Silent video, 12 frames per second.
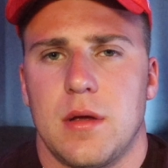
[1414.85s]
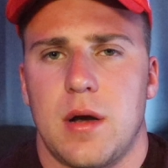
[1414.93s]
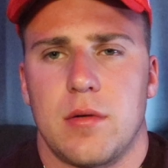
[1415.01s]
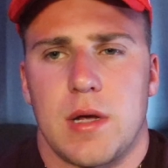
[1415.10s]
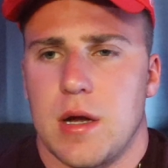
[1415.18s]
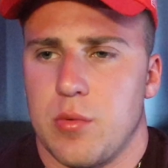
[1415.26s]

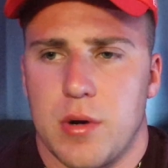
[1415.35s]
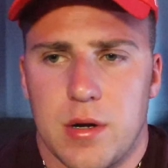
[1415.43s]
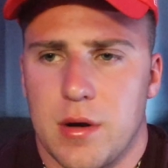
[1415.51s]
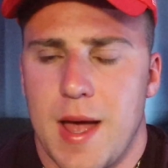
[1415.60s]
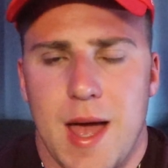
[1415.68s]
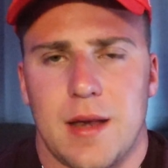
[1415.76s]
I don't care where
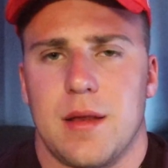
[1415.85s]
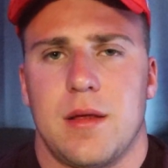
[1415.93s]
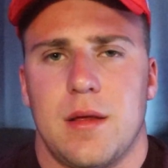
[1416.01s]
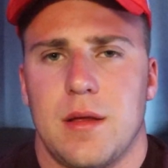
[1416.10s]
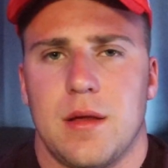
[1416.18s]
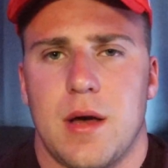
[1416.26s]
you're at.
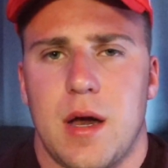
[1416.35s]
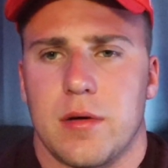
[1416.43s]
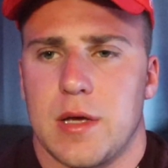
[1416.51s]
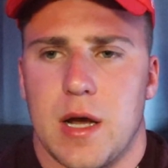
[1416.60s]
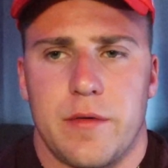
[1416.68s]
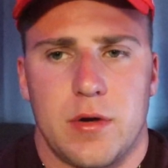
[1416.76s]
I
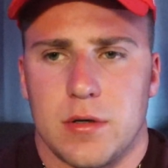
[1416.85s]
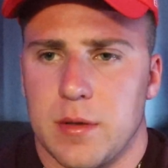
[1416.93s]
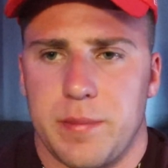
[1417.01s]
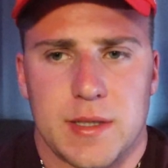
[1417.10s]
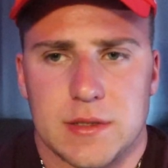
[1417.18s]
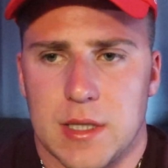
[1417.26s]
don't care if you're in
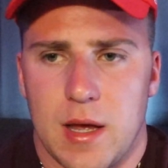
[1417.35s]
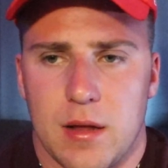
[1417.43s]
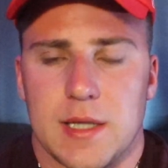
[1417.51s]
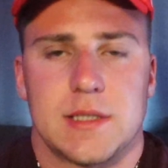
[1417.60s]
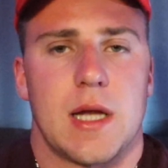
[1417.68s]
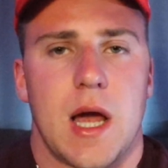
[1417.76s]
the pits of
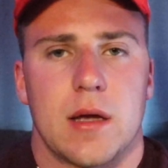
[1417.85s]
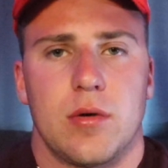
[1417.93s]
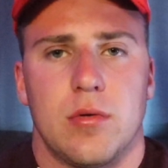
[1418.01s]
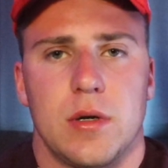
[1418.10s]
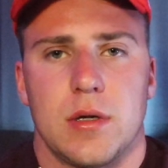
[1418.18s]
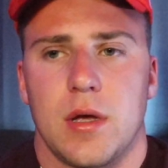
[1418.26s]
hell. It's not
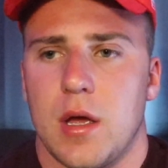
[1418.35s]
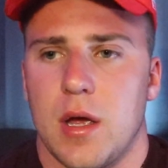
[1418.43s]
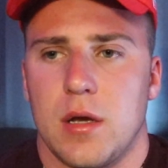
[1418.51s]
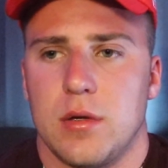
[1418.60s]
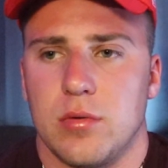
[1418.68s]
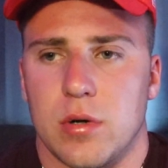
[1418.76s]
going
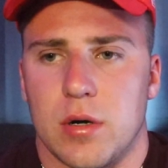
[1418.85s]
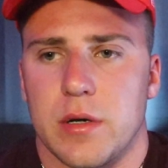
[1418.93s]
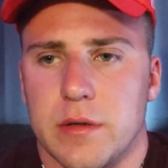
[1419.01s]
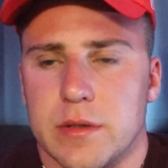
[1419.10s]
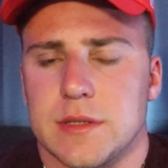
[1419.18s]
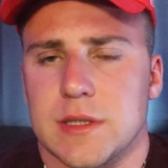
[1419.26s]
to
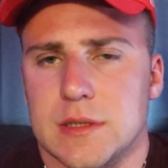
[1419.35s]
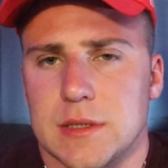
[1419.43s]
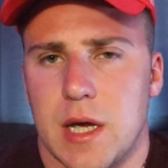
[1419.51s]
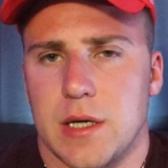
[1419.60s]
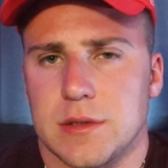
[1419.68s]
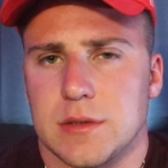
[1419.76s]
hurt your
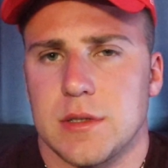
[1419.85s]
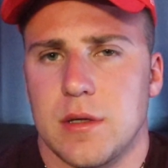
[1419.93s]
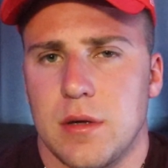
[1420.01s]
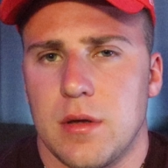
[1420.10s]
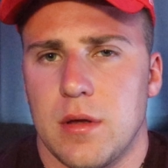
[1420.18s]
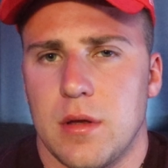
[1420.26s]
success
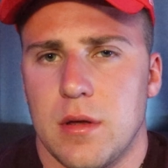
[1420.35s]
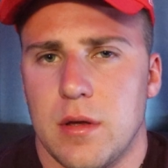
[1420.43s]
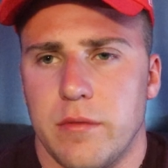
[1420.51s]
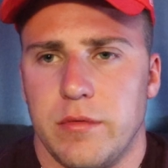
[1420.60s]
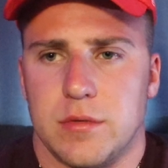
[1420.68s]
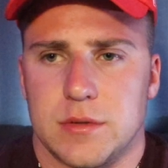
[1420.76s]

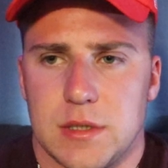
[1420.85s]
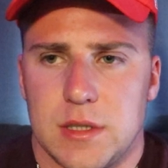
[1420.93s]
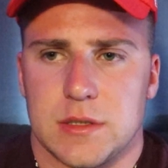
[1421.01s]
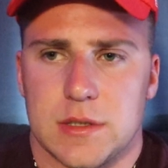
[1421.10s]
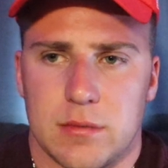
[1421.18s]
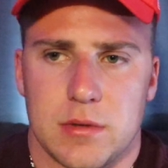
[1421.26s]
if you
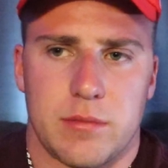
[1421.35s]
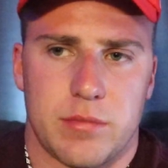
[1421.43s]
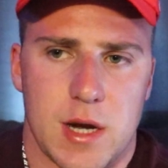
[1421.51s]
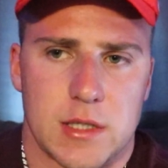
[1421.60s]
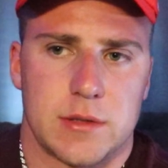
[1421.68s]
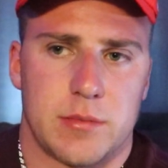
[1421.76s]
see something
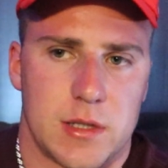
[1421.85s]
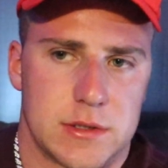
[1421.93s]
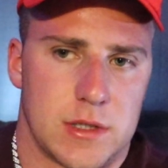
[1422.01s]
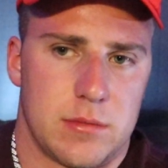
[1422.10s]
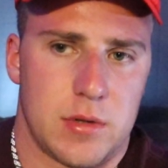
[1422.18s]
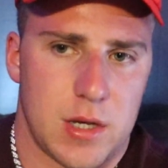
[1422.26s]
impressive by
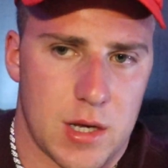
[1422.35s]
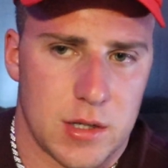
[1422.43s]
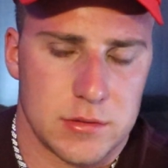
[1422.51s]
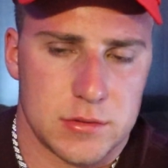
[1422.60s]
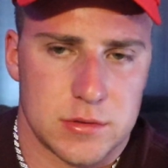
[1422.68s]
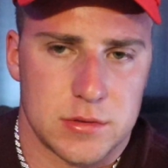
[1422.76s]
somebody
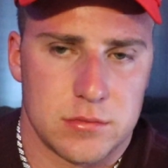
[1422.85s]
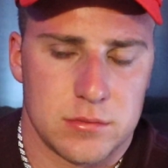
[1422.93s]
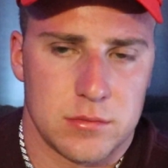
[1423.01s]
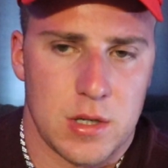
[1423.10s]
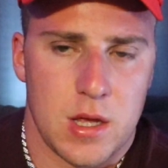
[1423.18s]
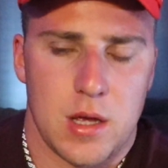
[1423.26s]
else,
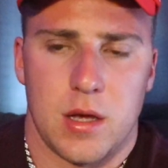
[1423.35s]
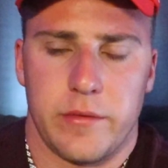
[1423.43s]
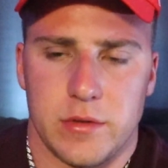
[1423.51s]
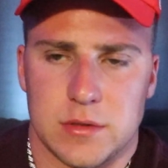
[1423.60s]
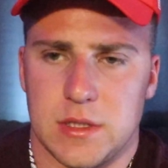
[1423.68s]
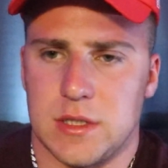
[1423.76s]

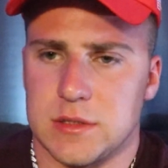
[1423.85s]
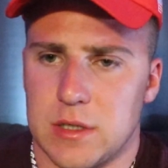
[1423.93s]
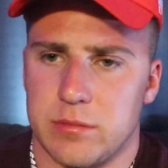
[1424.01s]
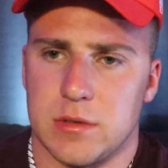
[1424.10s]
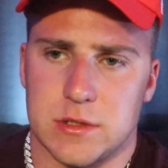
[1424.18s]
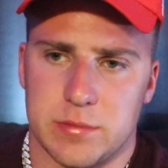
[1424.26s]
if you see
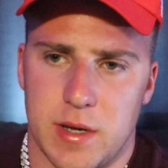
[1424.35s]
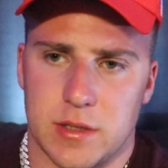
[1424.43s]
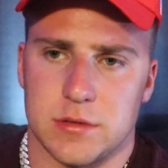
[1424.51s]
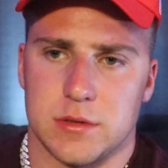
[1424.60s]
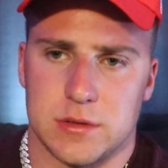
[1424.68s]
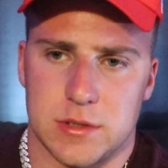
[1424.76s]
something
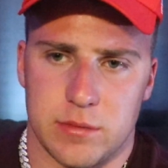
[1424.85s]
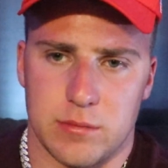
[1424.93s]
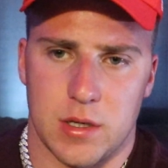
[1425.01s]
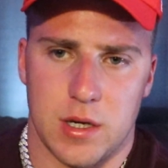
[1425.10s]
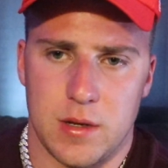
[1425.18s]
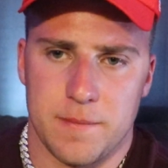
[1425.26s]
special in
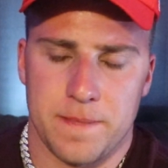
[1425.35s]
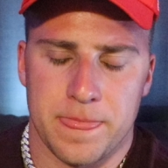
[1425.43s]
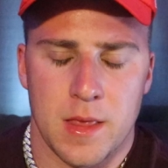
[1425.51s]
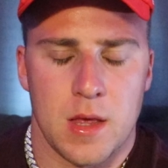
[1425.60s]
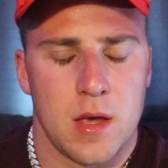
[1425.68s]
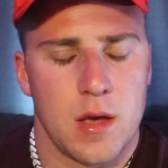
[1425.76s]
somebody,
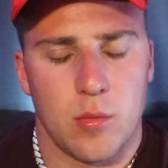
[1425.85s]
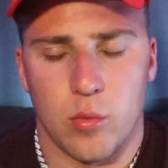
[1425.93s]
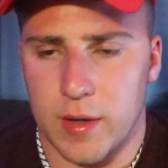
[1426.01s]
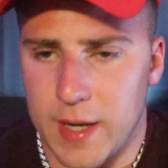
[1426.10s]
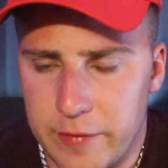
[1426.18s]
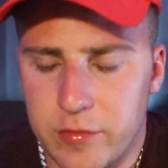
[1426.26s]

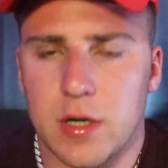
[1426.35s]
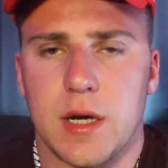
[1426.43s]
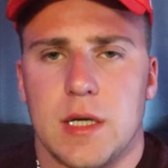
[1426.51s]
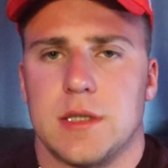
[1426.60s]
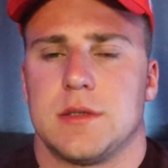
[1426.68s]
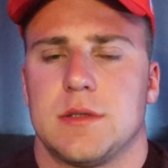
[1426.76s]
whatever
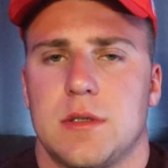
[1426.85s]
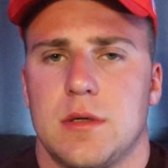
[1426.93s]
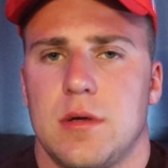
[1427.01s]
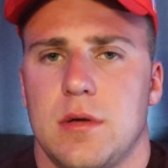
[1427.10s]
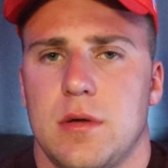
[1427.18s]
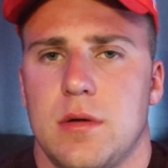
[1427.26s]
it is,
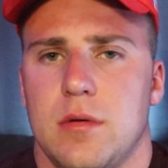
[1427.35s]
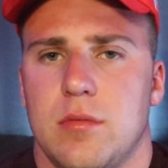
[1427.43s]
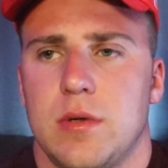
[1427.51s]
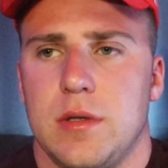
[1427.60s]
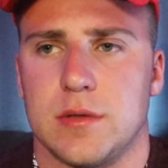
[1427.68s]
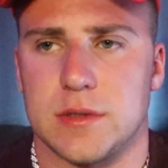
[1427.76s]

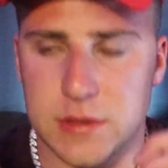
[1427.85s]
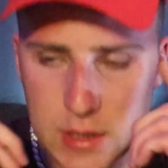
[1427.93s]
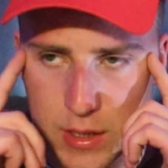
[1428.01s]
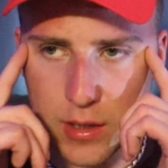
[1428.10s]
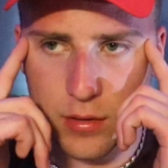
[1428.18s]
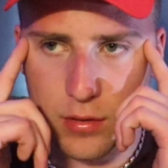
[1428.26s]
when you
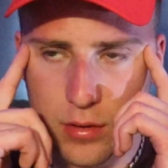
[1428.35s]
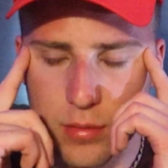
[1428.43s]
see it,